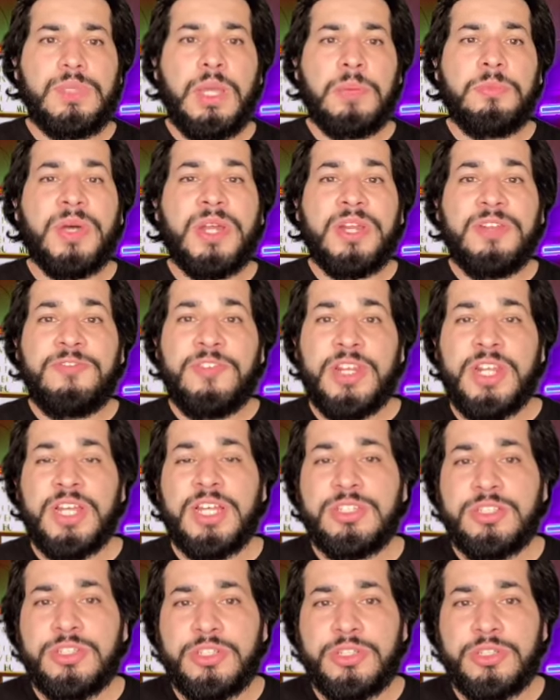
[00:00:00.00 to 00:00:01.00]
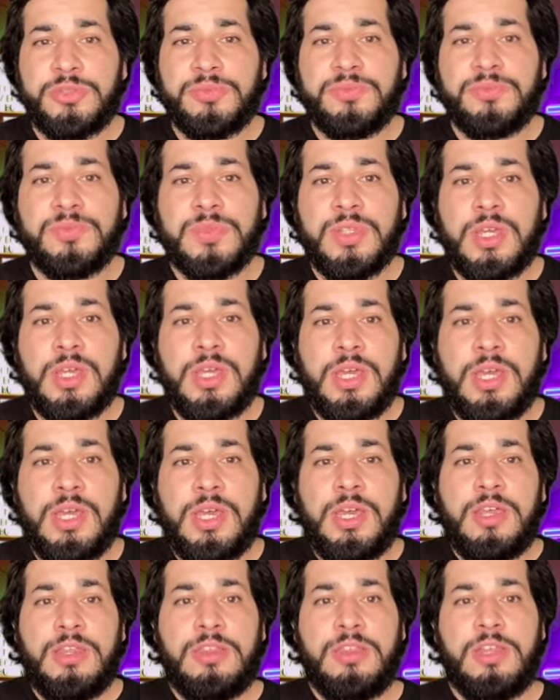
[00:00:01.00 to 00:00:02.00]
if it is true,
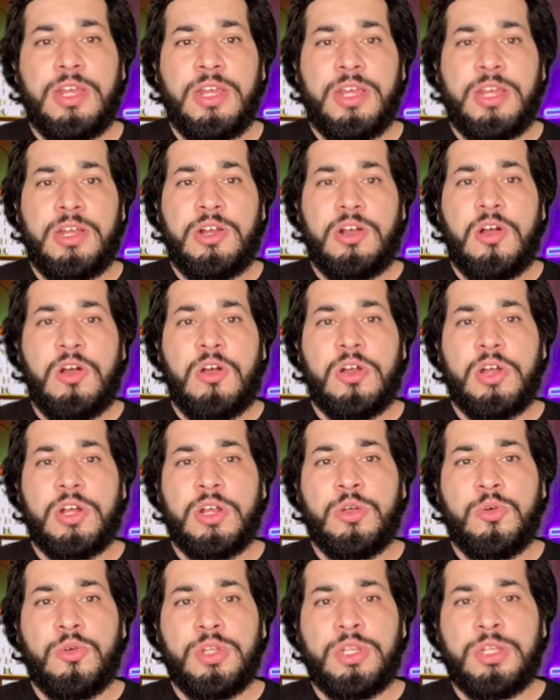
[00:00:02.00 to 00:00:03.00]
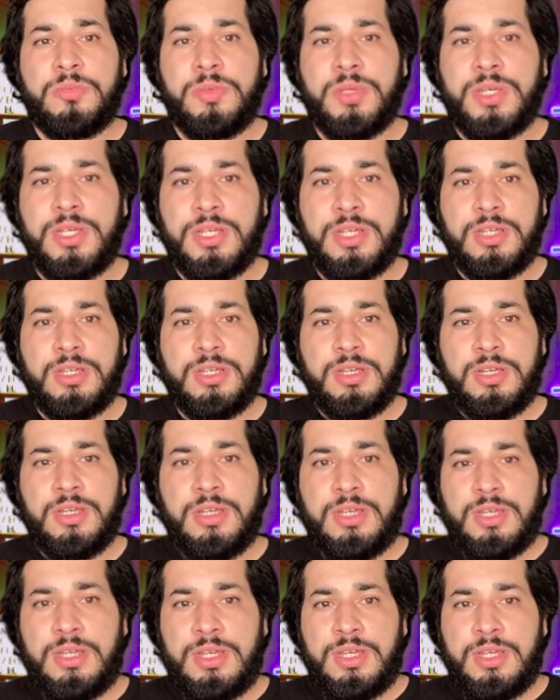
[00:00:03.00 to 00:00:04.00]
there are going to be
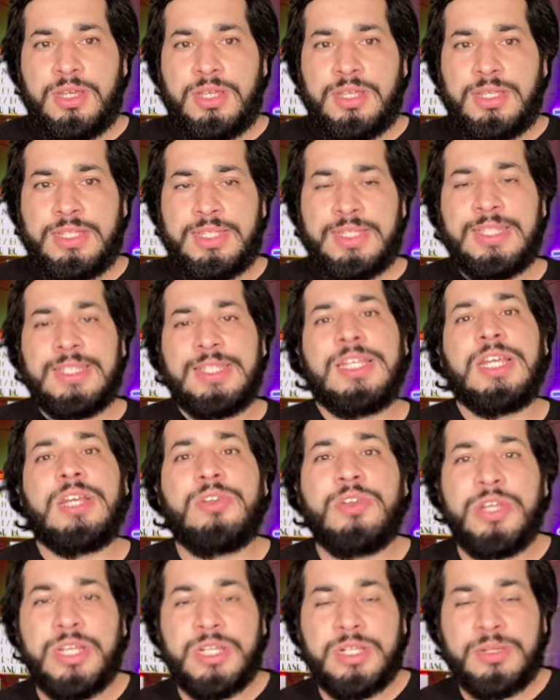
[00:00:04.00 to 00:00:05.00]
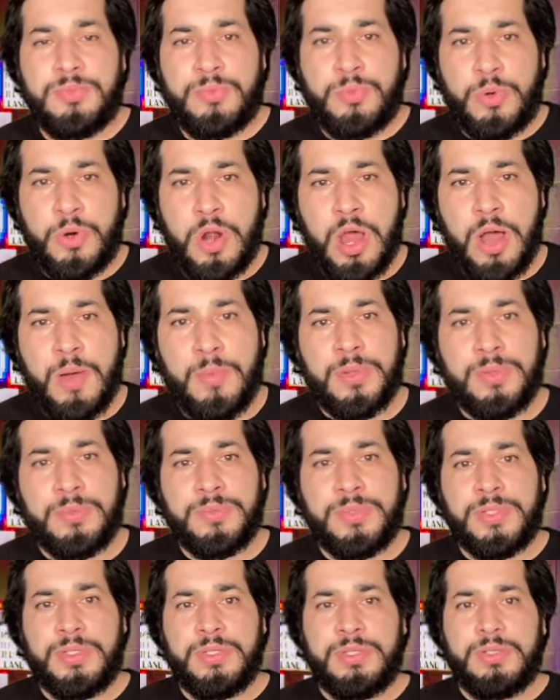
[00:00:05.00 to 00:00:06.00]
serious
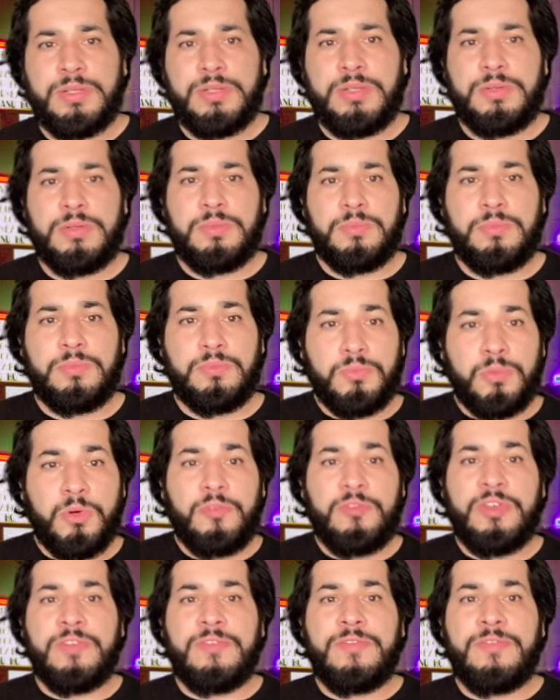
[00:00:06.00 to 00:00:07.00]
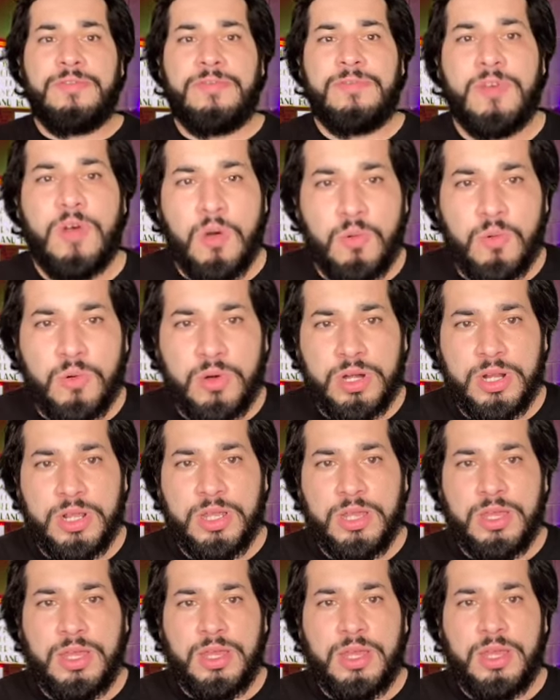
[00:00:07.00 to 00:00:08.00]
problems moving forward.
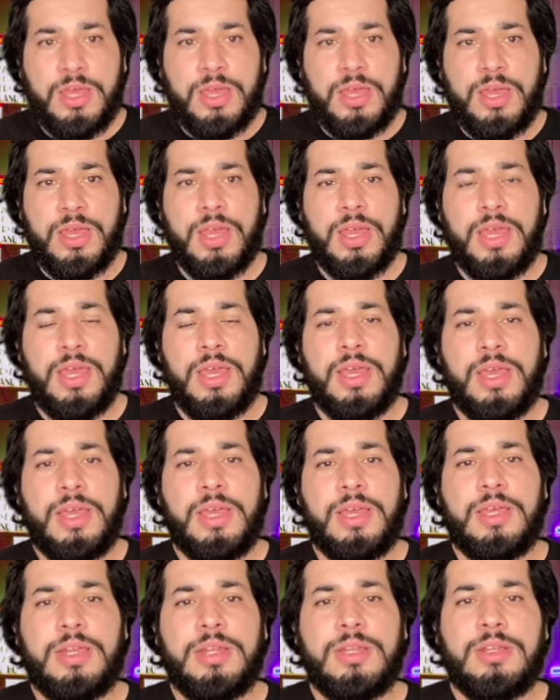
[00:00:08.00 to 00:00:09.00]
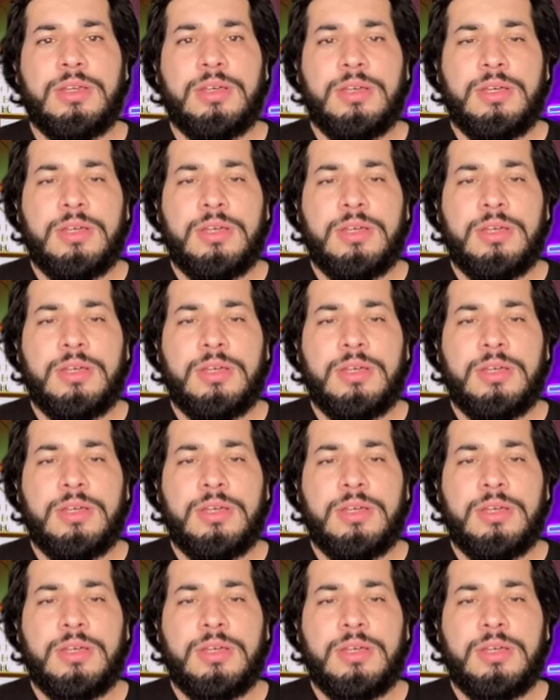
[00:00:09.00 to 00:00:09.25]
And